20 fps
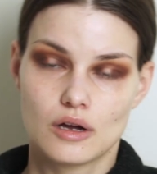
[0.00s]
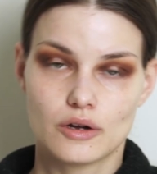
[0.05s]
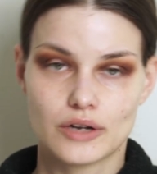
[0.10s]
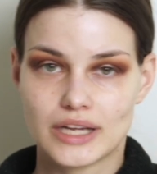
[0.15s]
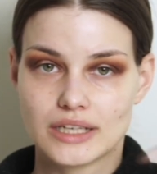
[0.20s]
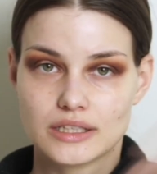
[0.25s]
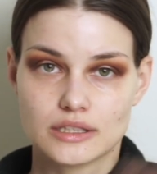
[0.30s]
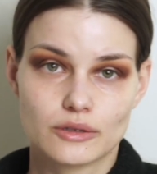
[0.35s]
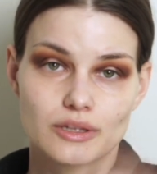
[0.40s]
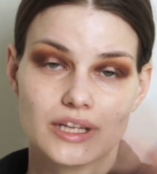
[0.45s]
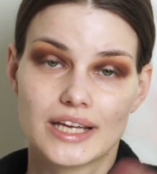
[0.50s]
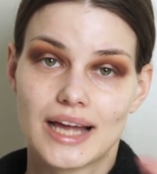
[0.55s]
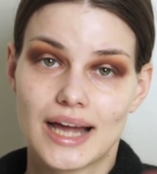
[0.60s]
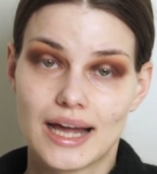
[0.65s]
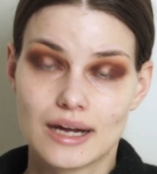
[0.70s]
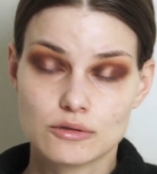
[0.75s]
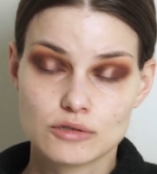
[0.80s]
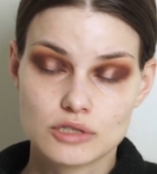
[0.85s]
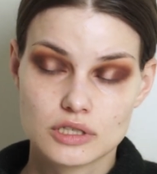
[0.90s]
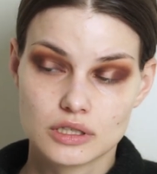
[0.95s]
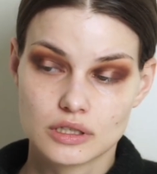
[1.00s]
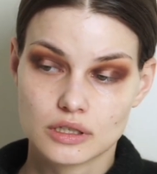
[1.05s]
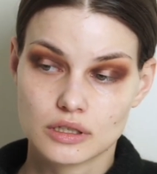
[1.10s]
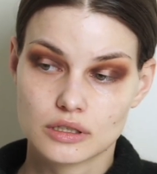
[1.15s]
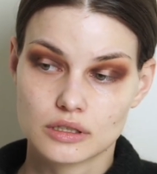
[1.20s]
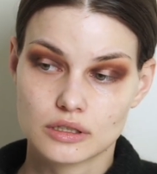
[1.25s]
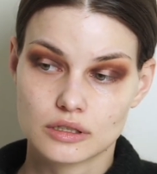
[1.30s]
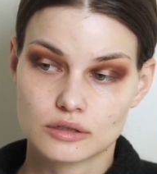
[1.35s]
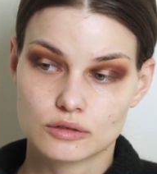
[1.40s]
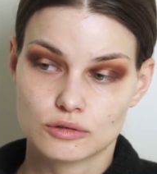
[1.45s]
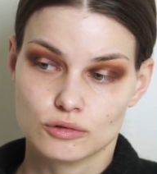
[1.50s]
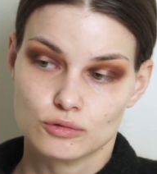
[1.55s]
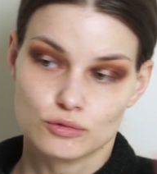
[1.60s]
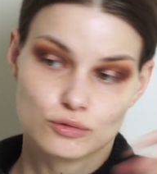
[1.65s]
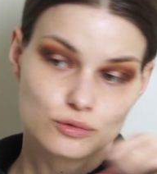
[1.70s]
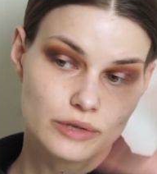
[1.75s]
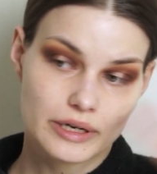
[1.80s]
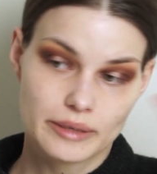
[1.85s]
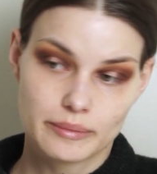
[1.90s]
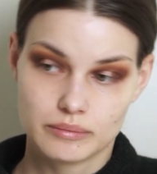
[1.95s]
Okay, so the outer
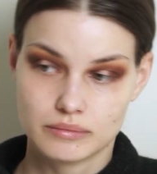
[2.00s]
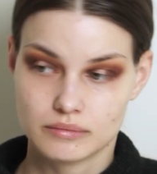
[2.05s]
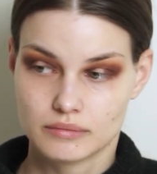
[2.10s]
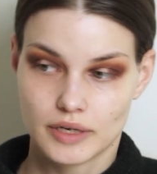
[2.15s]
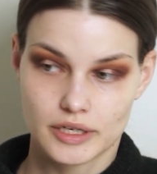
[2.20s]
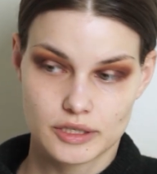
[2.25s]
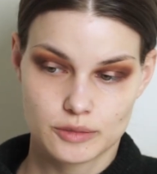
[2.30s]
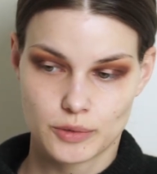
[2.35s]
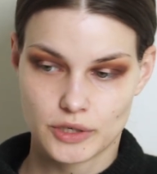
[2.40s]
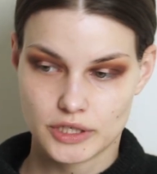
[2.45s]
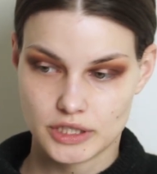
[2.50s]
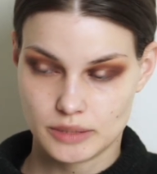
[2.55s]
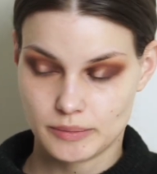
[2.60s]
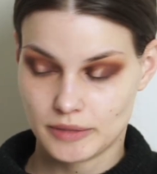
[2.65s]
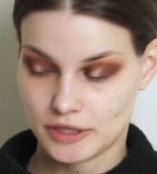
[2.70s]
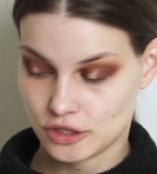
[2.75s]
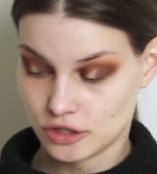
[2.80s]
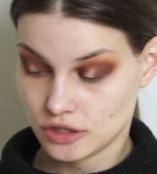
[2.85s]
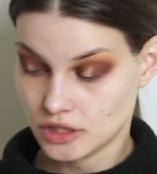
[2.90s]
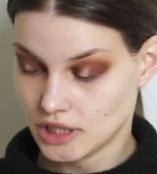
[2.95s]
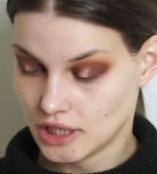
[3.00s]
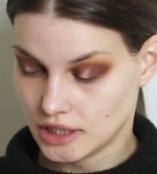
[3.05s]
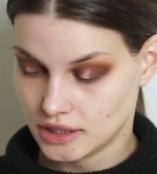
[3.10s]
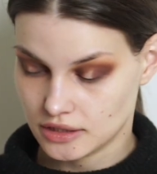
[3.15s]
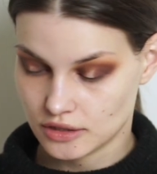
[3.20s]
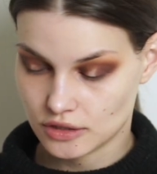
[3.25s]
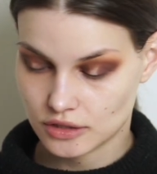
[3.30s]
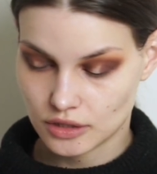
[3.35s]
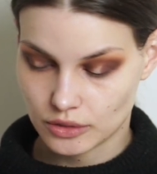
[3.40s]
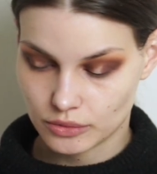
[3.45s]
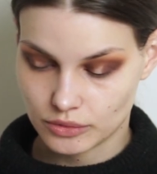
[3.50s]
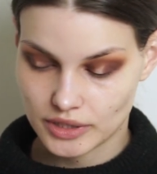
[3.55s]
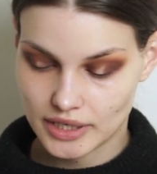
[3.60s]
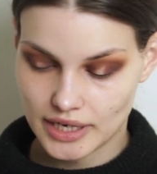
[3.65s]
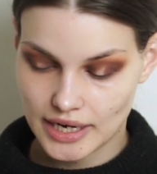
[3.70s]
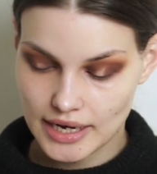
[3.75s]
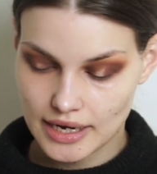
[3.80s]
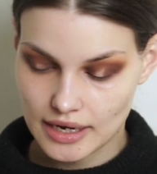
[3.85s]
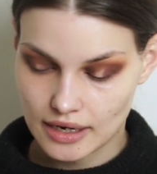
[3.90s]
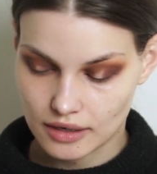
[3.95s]
rim is pretty much done. So
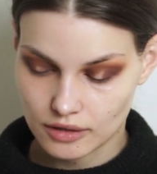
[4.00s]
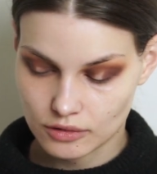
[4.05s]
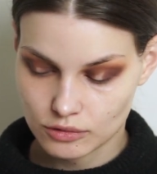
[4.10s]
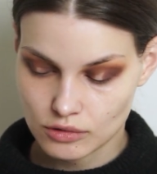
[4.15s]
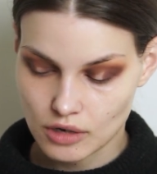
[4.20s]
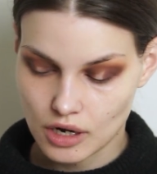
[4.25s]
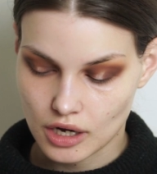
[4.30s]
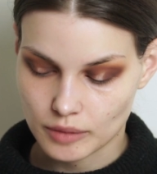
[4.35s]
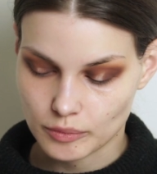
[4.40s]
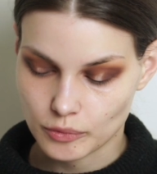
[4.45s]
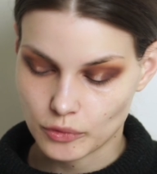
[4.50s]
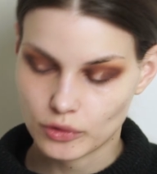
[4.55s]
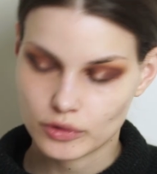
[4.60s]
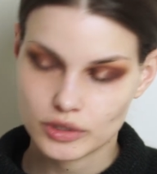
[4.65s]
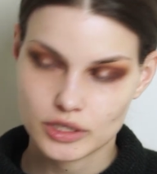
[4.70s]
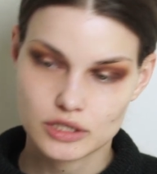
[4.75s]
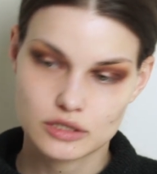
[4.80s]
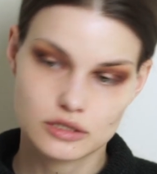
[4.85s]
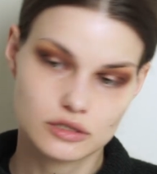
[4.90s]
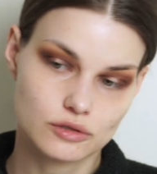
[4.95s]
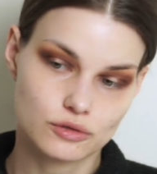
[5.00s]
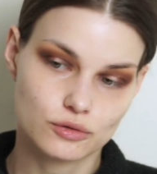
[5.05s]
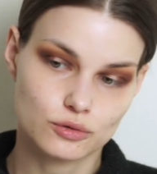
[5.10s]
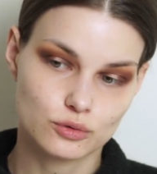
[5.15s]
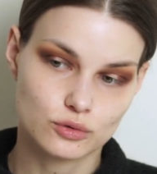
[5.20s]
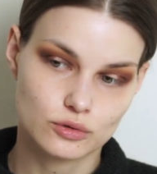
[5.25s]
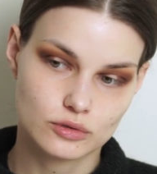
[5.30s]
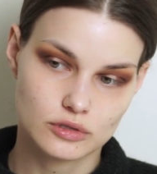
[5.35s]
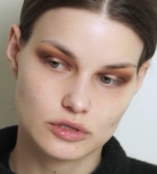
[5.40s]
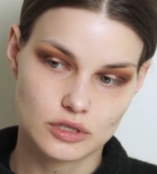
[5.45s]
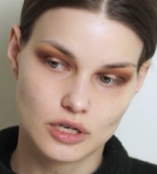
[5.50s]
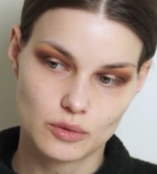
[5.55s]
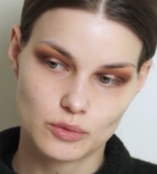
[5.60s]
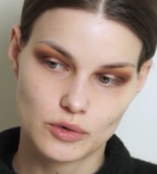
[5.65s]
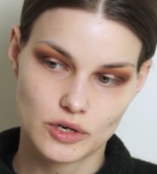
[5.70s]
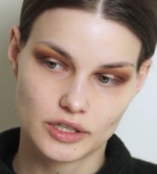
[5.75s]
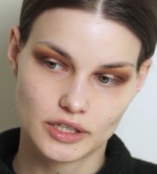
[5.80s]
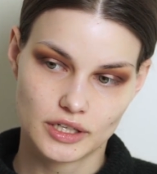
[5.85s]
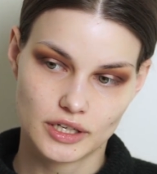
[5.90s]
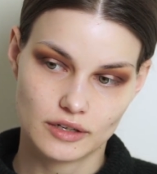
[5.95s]
now I'm going to start
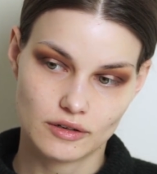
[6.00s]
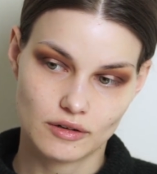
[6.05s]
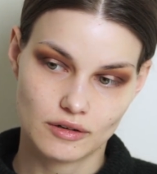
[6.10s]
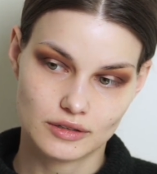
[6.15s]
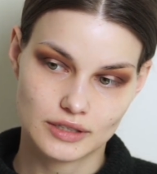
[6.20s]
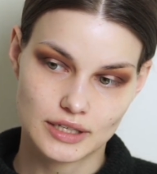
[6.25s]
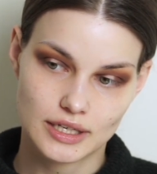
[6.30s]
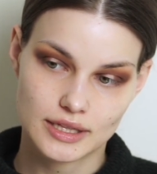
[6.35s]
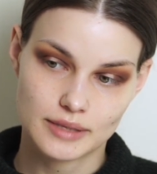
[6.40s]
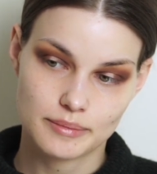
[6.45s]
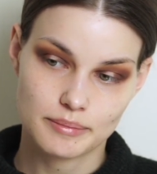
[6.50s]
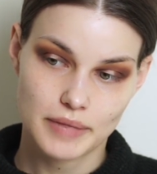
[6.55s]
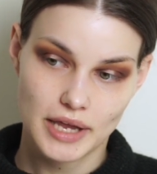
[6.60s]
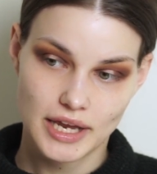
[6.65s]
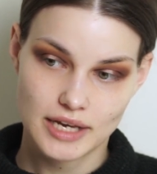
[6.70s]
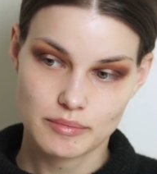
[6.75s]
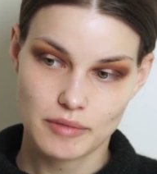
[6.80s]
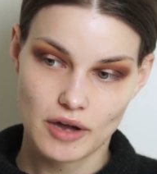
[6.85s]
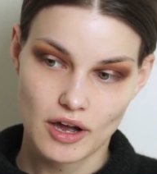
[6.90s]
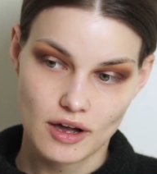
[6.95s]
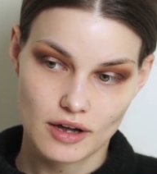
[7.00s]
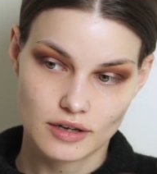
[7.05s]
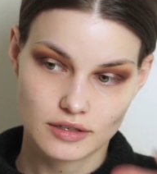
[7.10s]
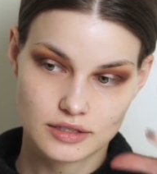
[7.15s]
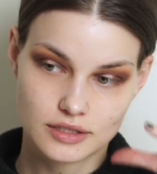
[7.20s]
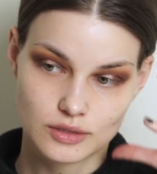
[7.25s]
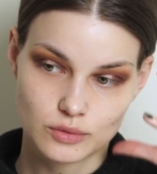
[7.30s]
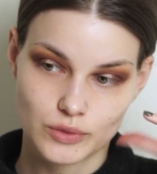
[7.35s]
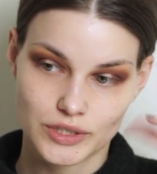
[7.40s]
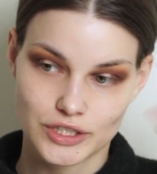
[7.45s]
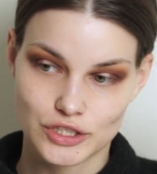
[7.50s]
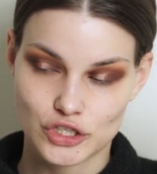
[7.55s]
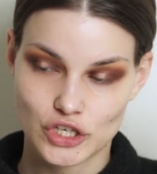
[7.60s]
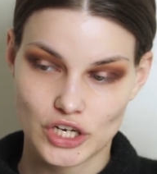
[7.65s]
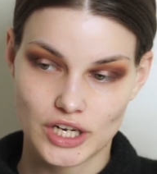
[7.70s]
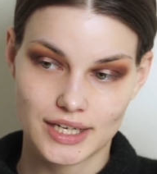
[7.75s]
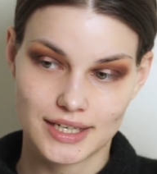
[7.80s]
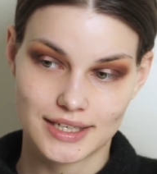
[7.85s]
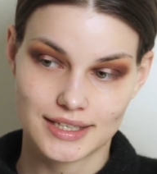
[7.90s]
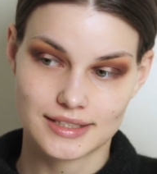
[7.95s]
working on the main part, which
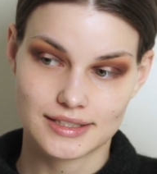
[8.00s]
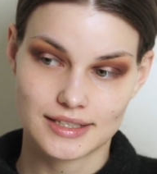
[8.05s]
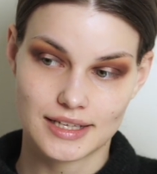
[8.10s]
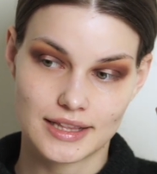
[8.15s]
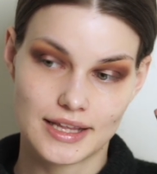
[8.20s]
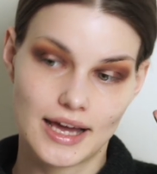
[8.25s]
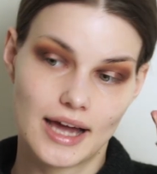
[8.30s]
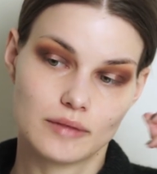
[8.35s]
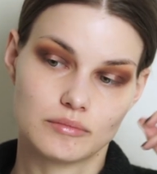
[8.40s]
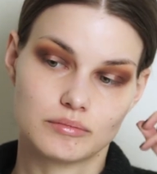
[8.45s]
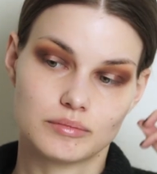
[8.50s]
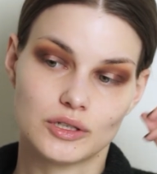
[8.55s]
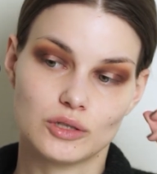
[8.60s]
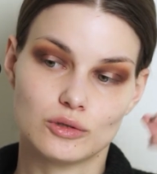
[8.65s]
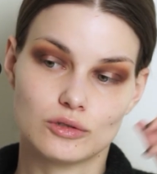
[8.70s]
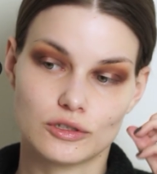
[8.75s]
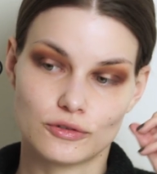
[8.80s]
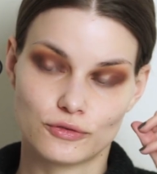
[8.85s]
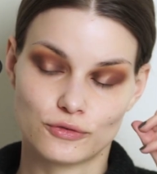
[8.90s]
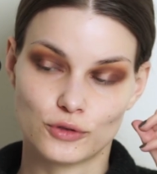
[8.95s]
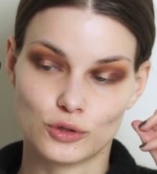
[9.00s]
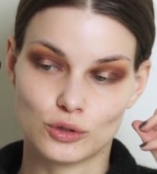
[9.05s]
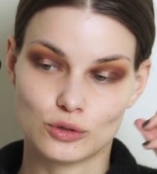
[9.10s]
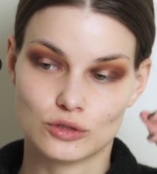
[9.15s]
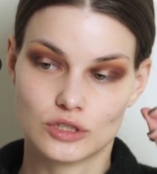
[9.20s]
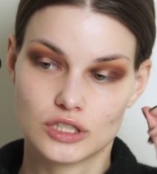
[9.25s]
is that beautiful,